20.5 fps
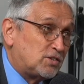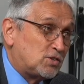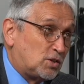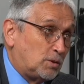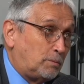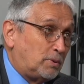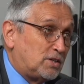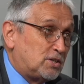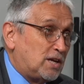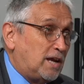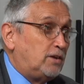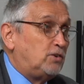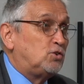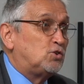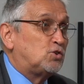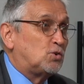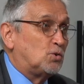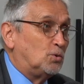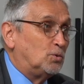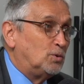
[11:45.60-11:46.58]
the
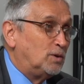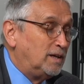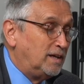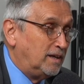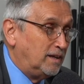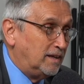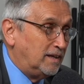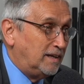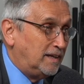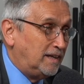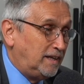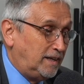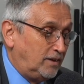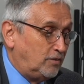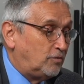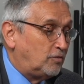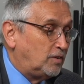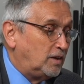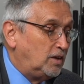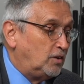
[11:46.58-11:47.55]
potential
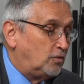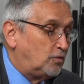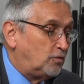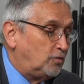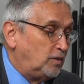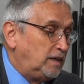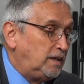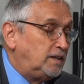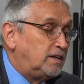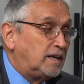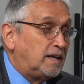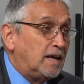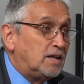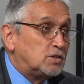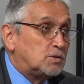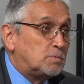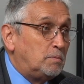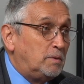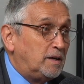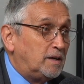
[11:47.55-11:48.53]
if VIDA
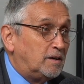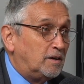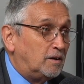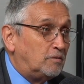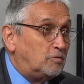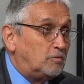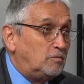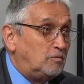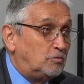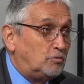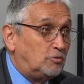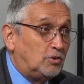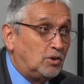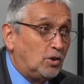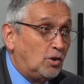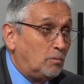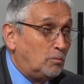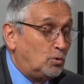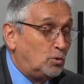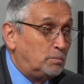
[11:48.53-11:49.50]
gets bigger for a
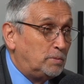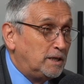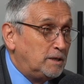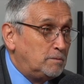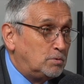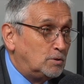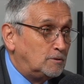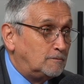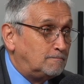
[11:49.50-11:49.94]
lot more people.